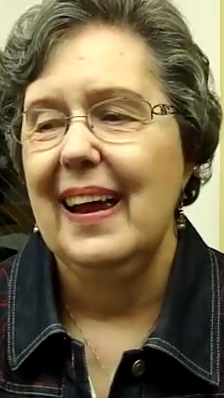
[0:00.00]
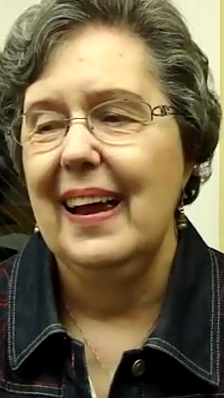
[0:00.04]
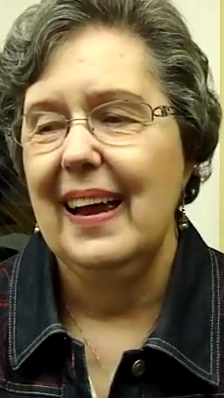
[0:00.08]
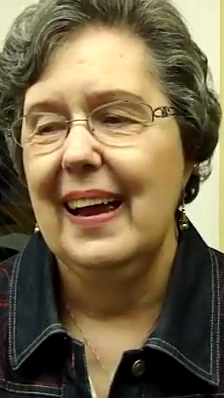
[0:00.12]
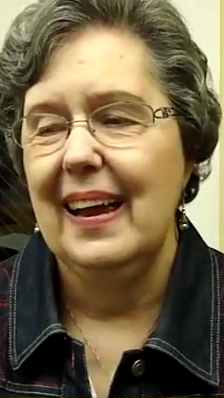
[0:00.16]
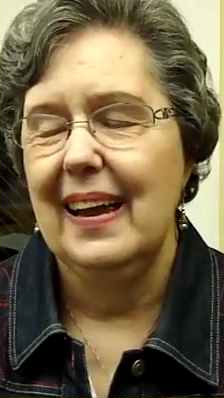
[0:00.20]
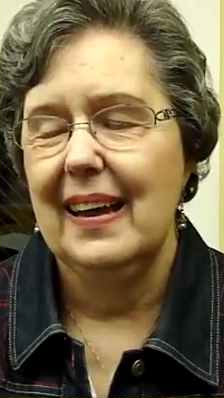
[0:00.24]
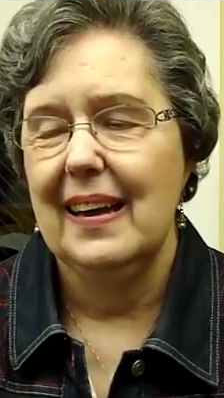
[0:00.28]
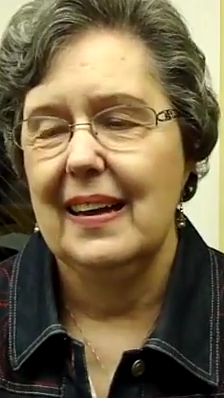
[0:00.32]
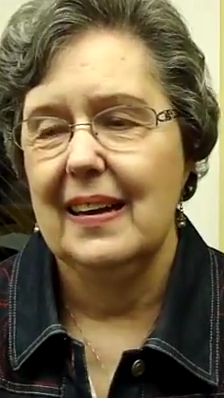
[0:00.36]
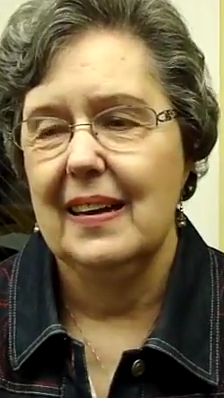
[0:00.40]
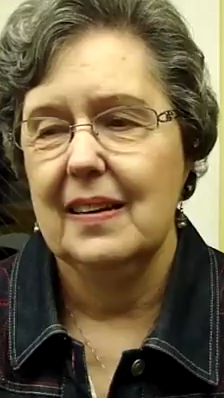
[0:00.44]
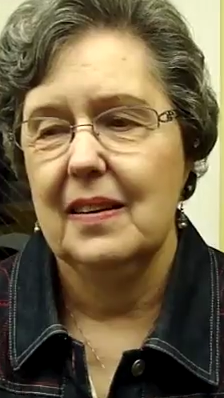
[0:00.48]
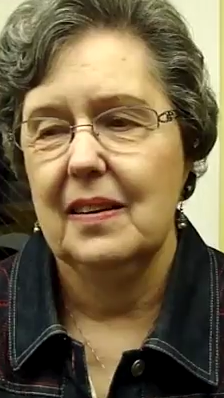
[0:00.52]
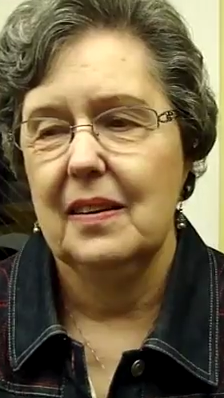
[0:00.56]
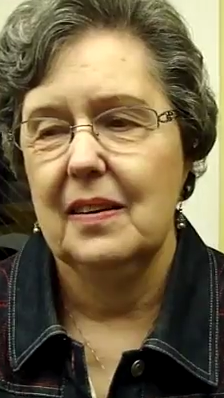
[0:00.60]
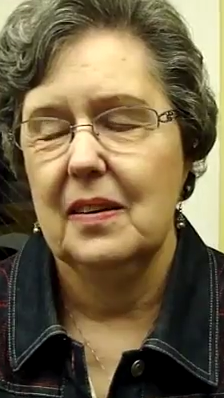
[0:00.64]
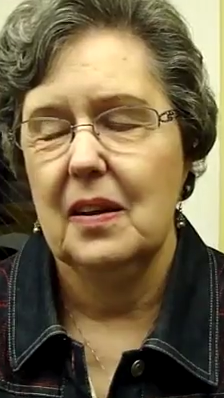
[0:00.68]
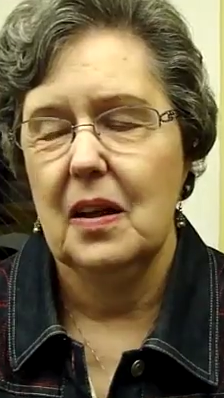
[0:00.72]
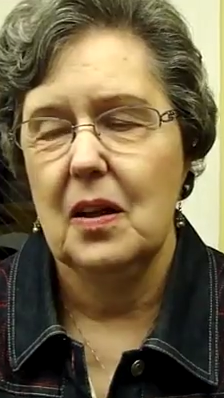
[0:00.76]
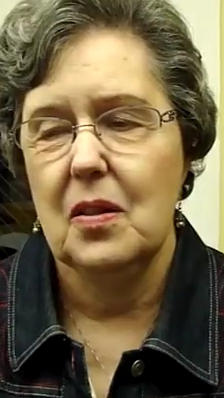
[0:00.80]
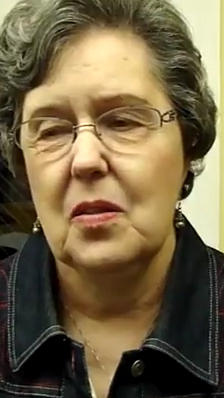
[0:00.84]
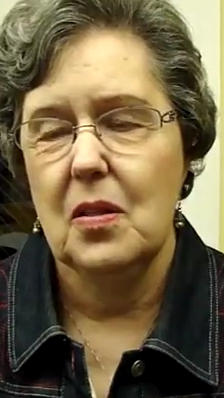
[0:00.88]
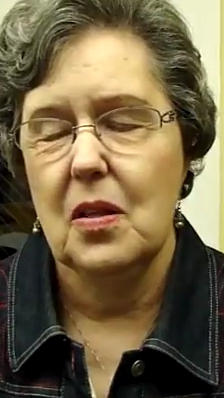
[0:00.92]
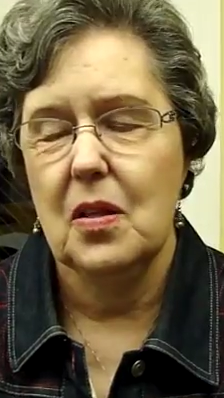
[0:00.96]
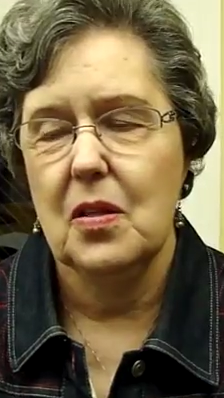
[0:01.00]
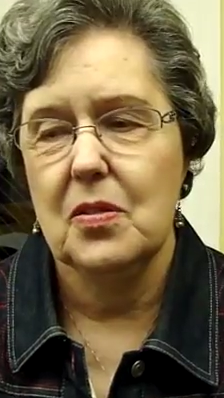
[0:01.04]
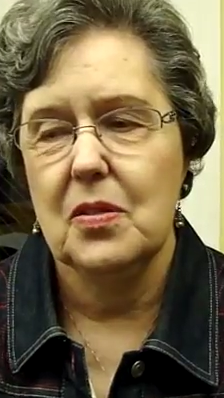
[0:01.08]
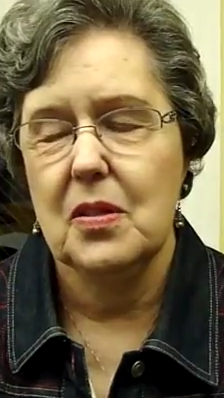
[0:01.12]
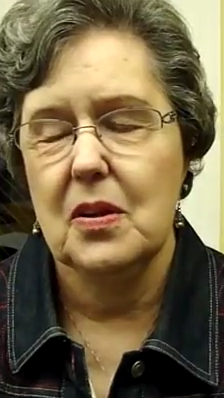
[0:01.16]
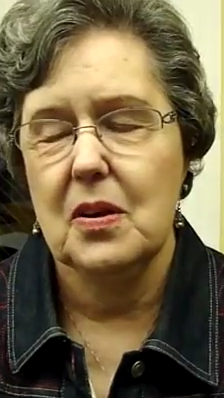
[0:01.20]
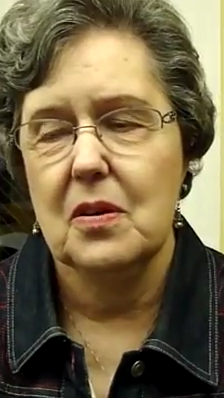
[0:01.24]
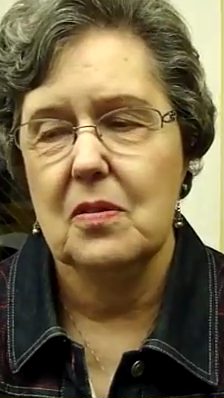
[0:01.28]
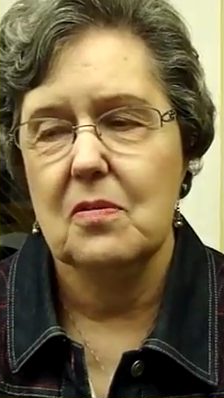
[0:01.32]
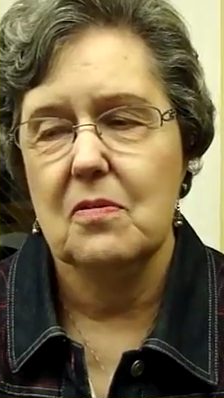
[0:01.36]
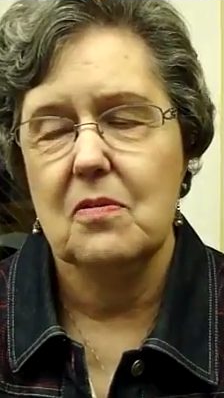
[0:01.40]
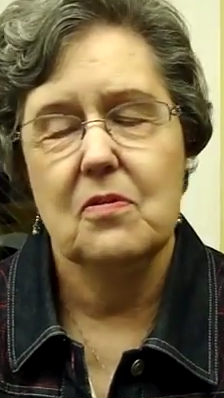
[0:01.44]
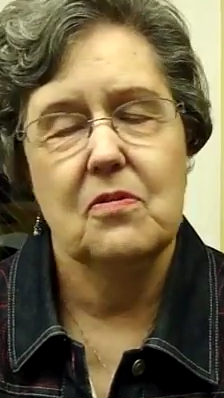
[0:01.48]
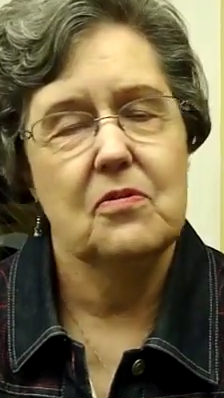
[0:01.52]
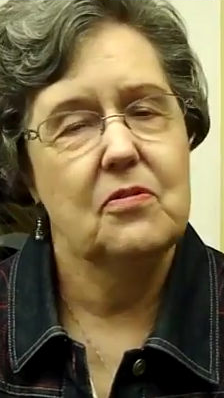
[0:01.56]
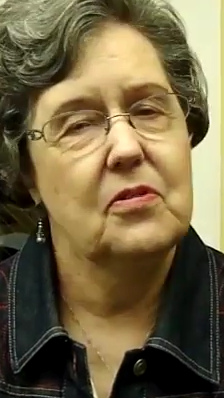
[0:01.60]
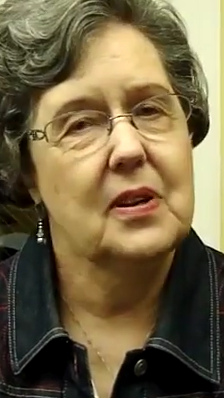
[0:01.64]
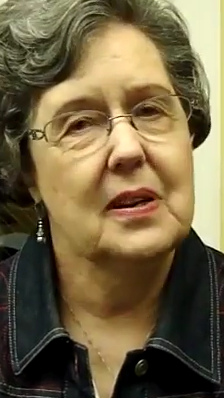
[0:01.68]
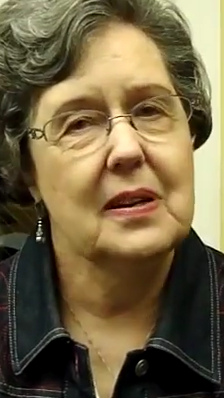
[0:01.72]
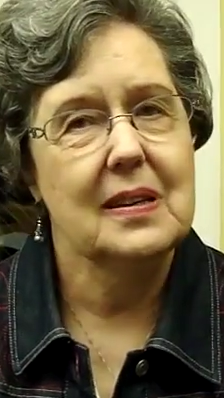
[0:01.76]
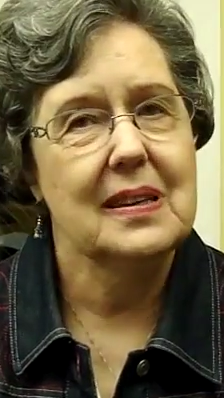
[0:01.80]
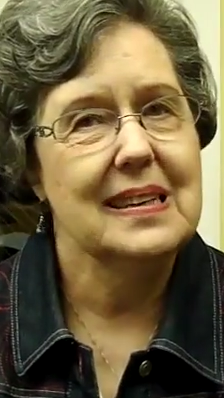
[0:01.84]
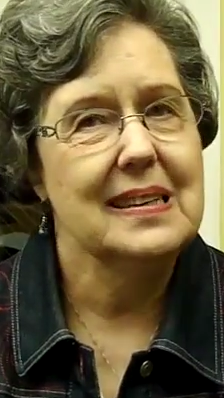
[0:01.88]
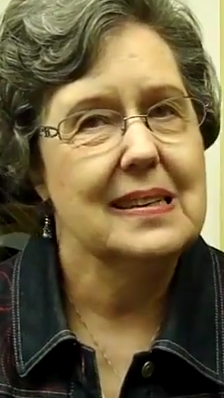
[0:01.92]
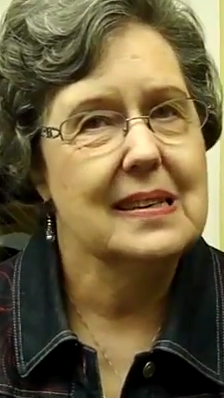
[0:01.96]
And the
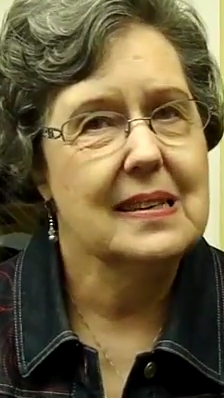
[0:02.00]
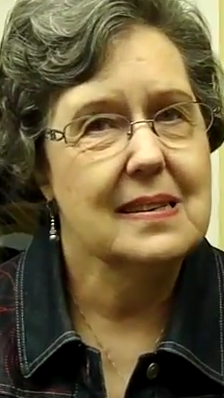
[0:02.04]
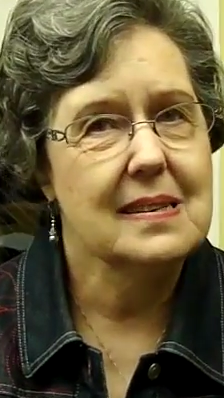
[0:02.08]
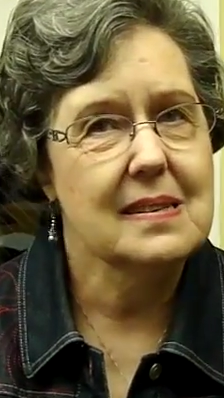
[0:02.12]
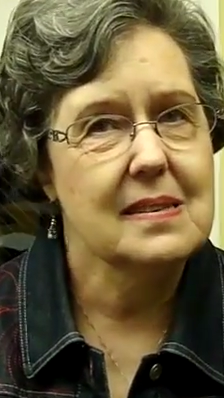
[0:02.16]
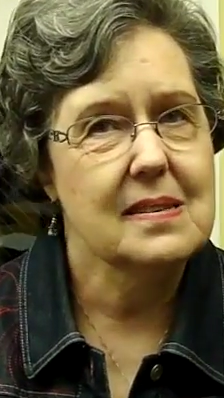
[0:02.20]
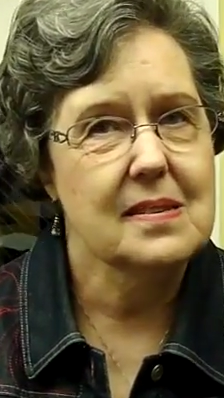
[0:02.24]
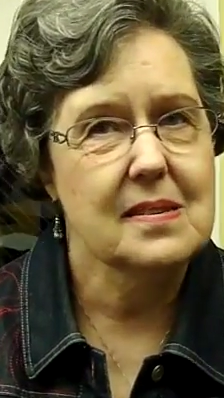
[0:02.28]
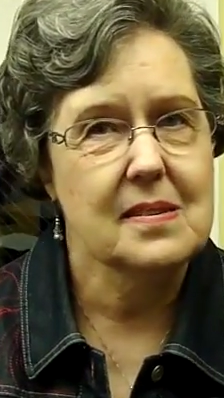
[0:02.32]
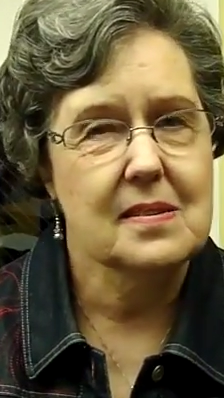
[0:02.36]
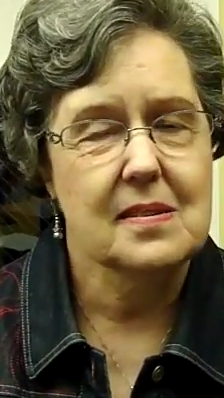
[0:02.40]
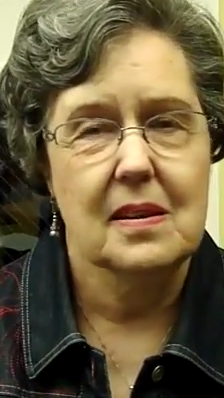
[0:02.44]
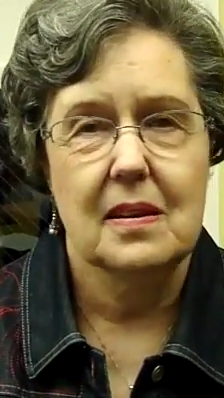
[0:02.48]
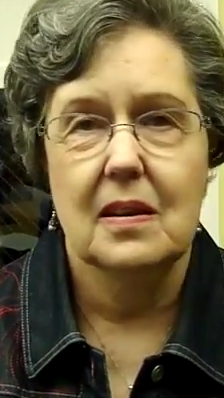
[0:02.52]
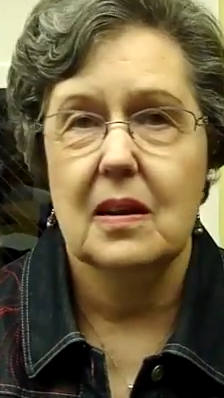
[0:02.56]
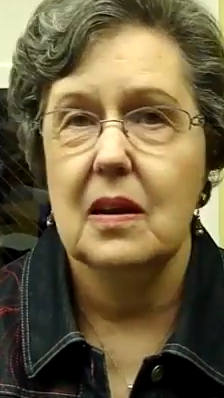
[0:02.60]
friendliness